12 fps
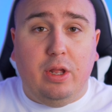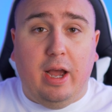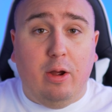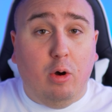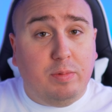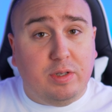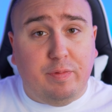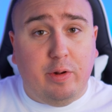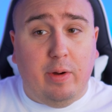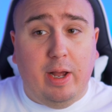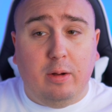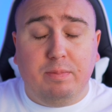I hope this
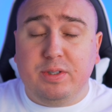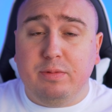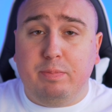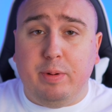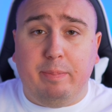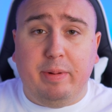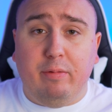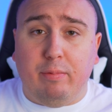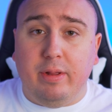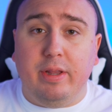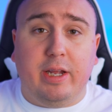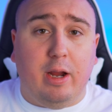video helps, but be
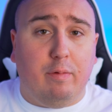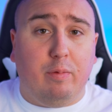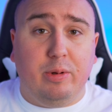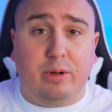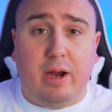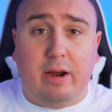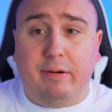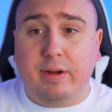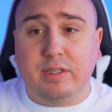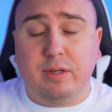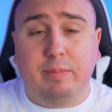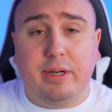really careful when you're
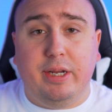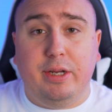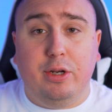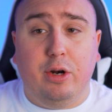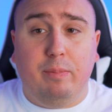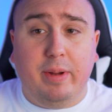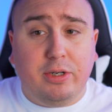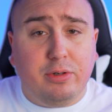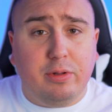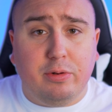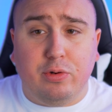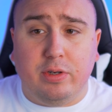hiring somebody. You know, make
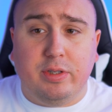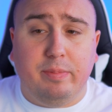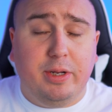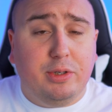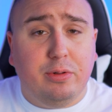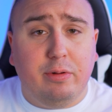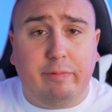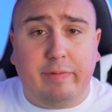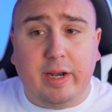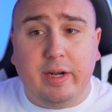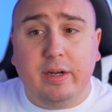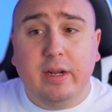sure they're trusted, make sure they're
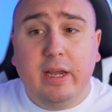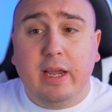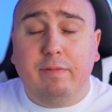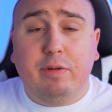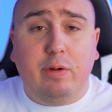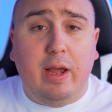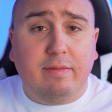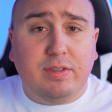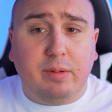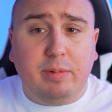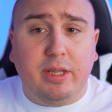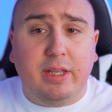vetted. If you have
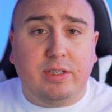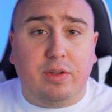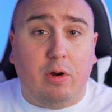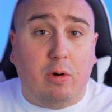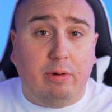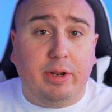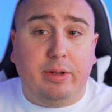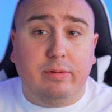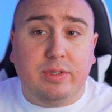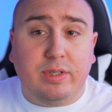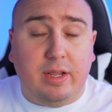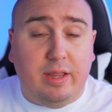somebody that's already
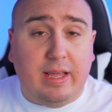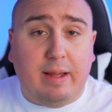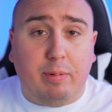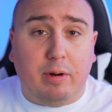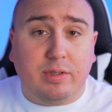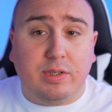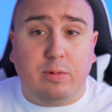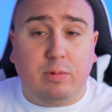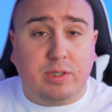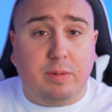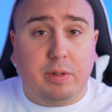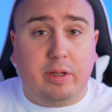used that person
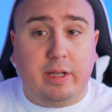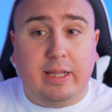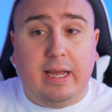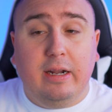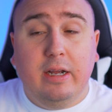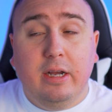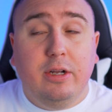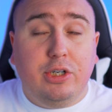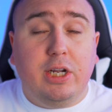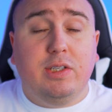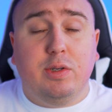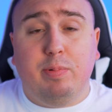or something like that,
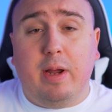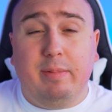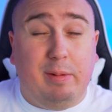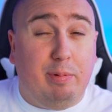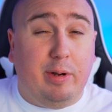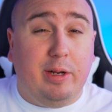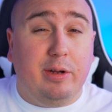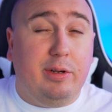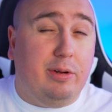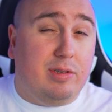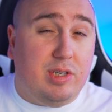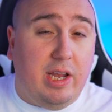chances are probably pretty good
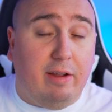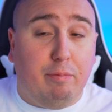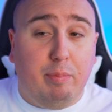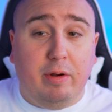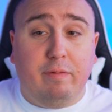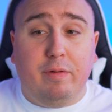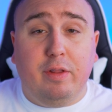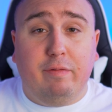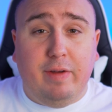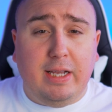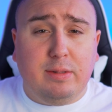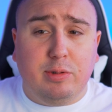you're safe. But for the
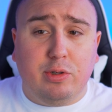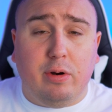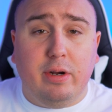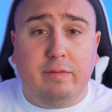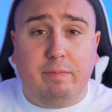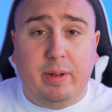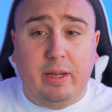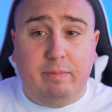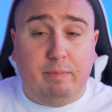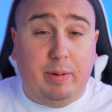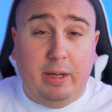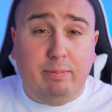vast majority of
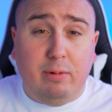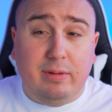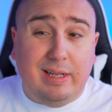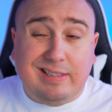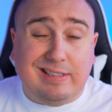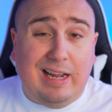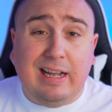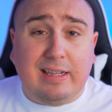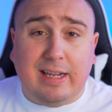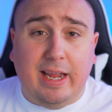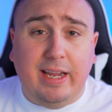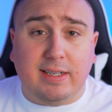people, that's not
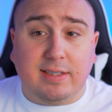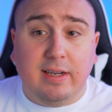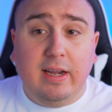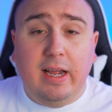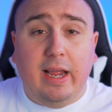the case.